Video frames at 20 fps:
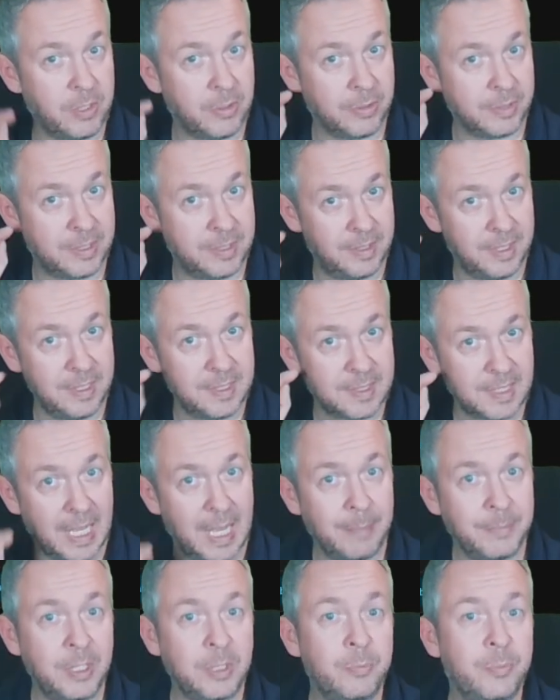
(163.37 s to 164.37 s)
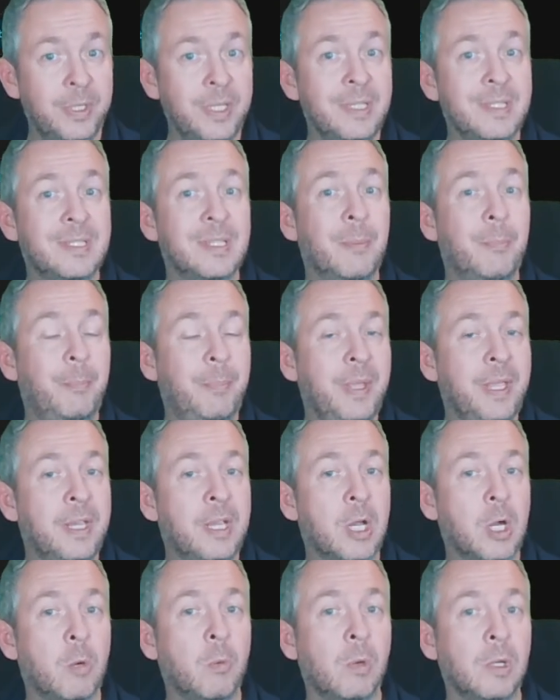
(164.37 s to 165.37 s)
because this update brings a
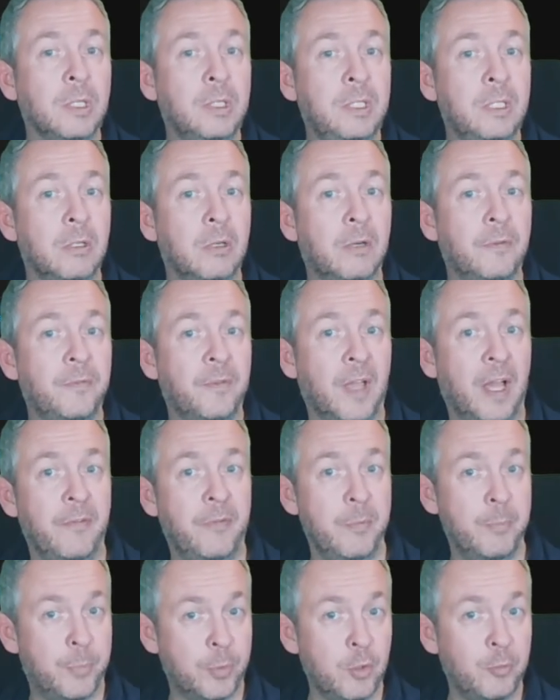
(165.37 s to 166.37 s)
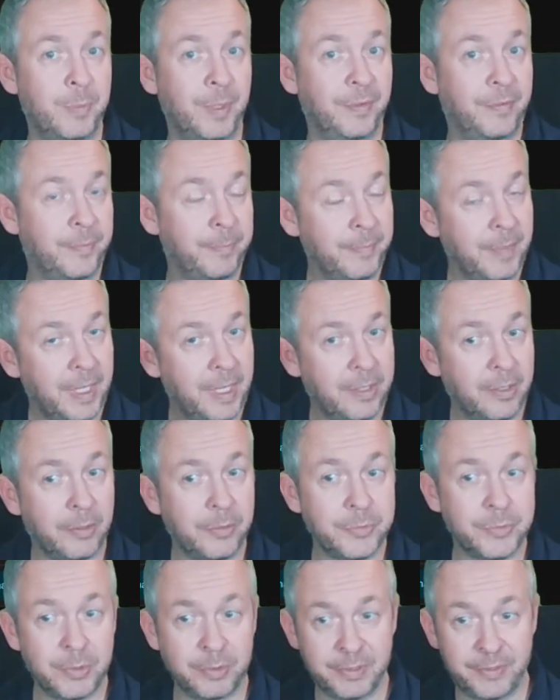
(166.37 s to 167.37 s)
big quality of life improvement, and
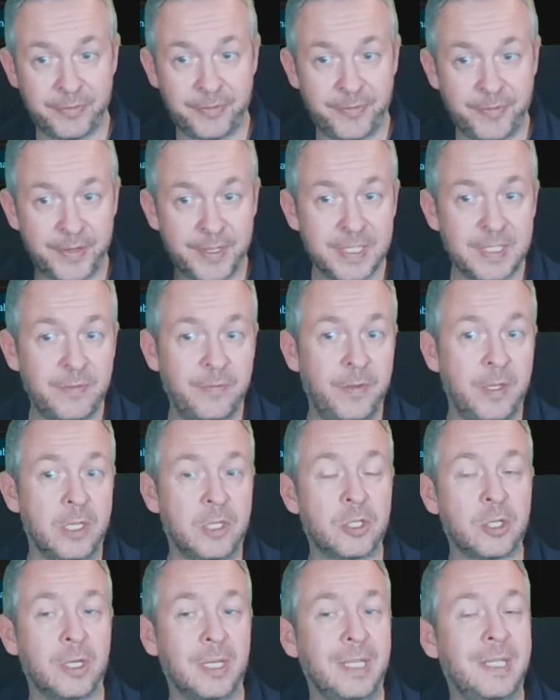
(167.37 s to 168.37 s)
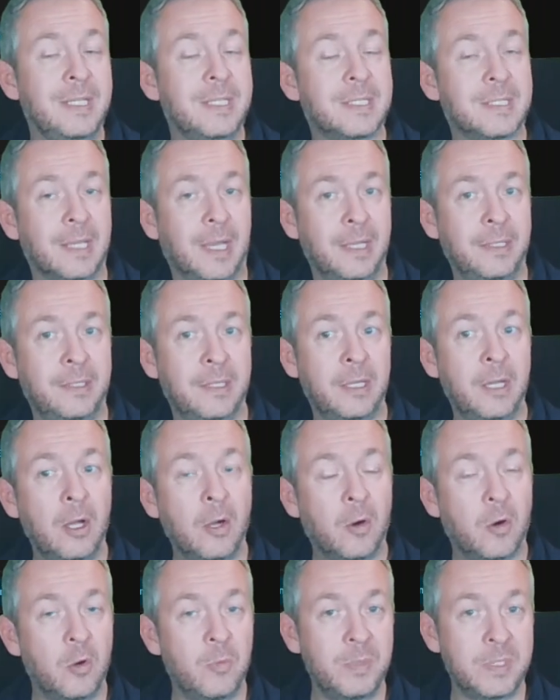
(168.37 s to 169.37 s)
also the first feature inside the
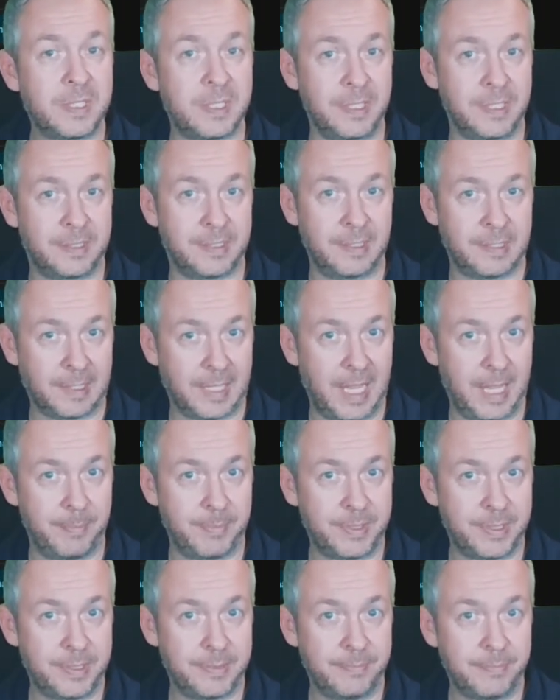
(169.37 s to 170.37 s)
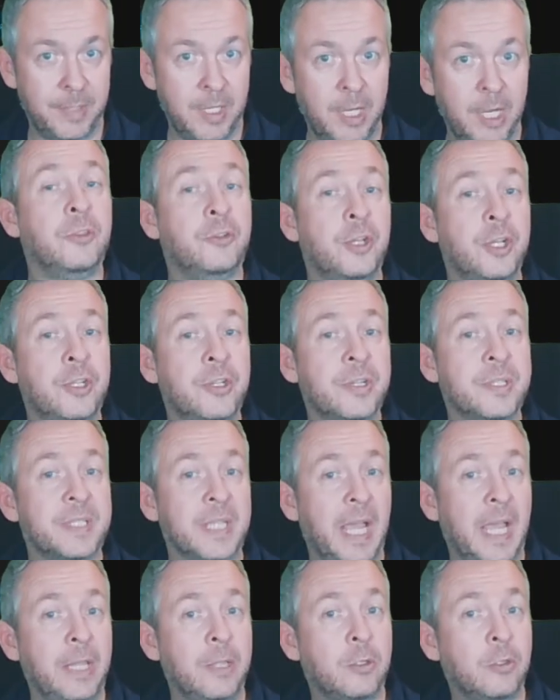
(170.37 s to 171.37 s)
Home Assistant labs. Triggers
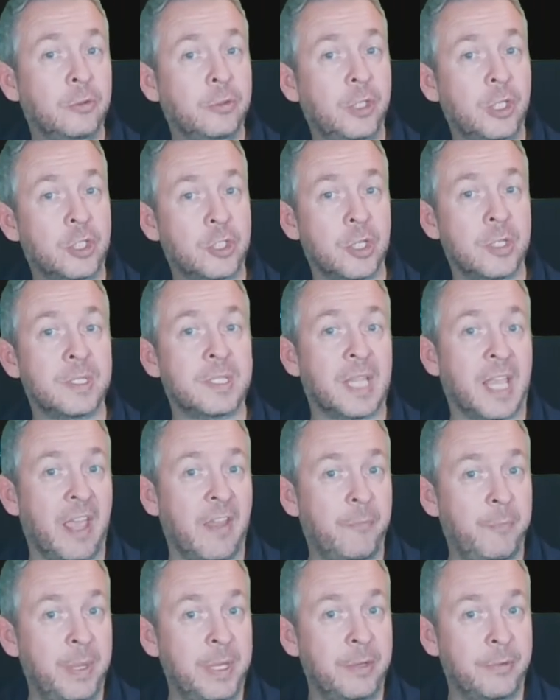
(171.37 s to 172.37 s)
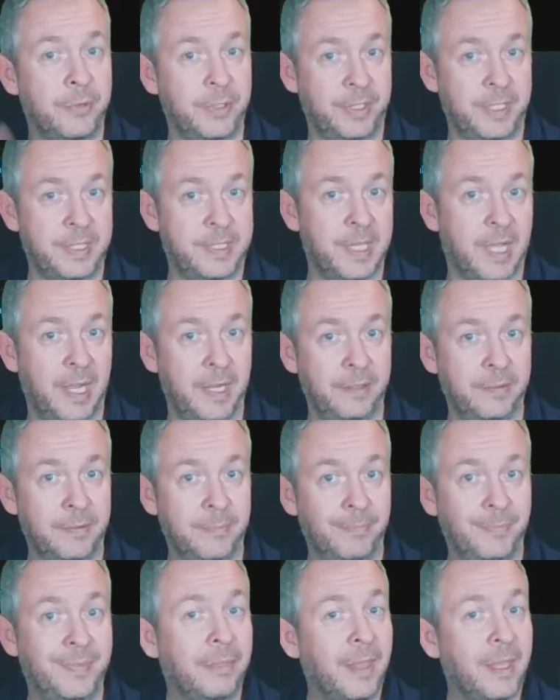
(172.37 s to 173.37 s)
and conditions have been
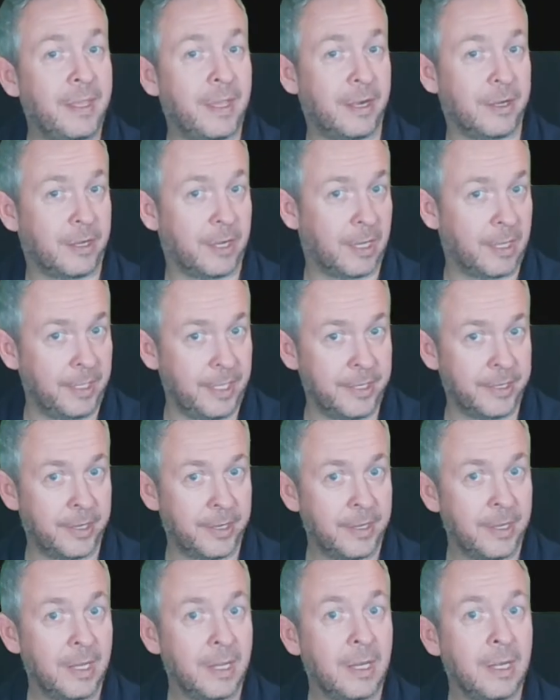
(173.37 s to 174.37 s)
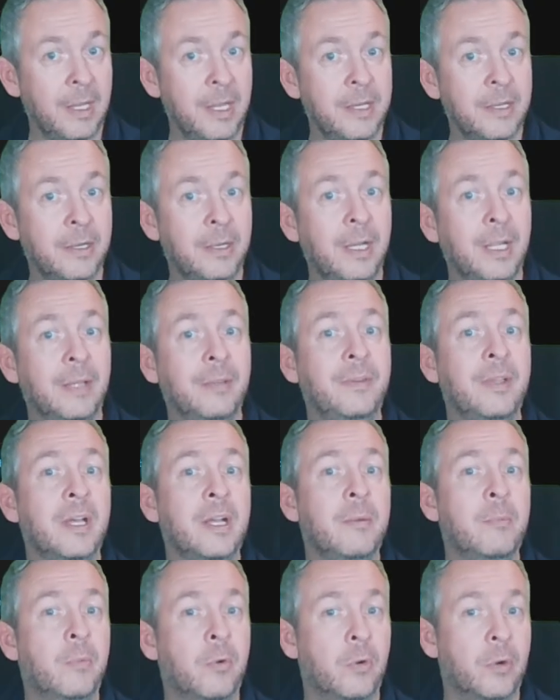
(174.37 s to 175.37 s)
redesigned. They are clearer, cleaner, they
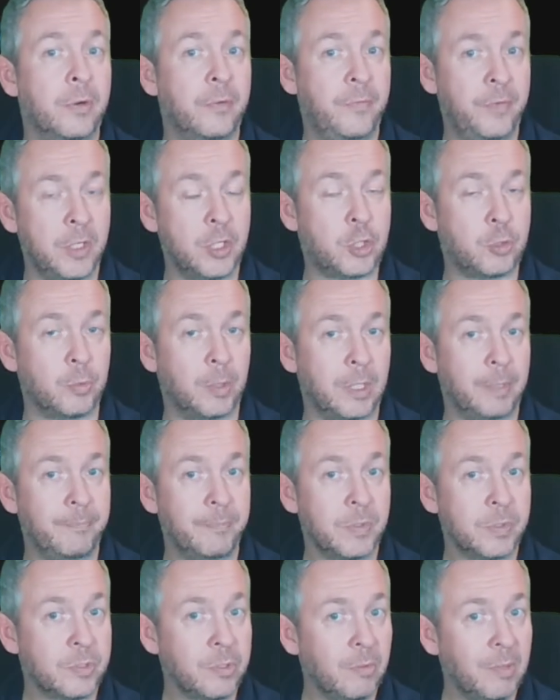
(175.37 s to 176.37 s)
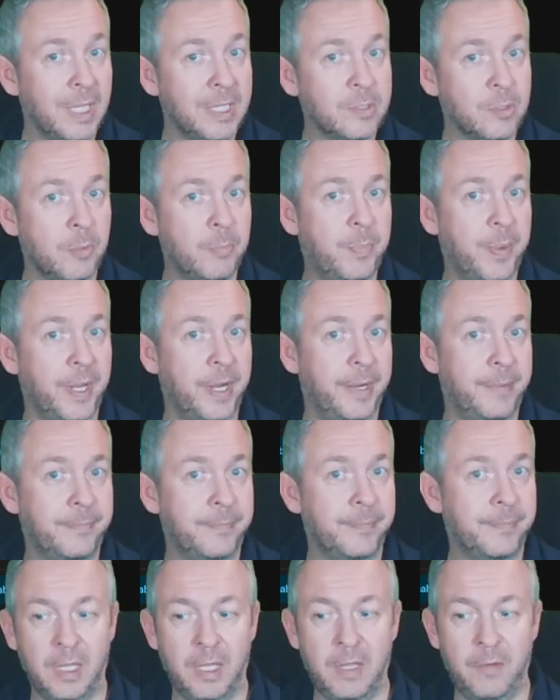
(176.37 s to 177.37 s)
are more visual. So let's compare.
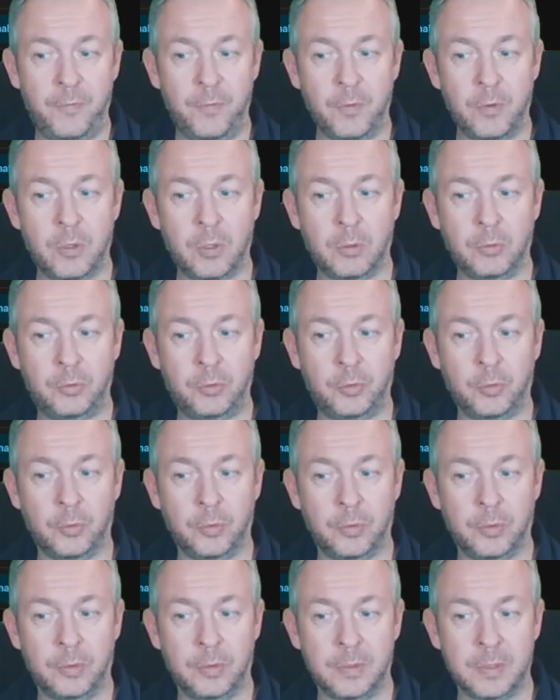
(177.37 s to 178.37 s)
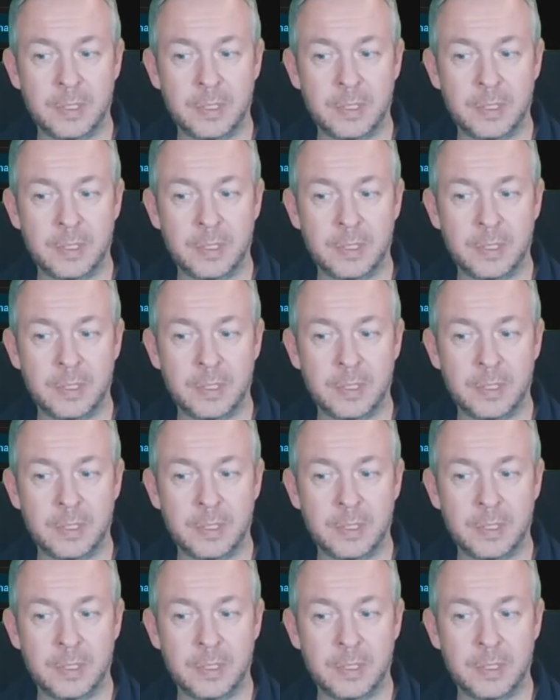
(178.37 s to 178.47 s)
If you go to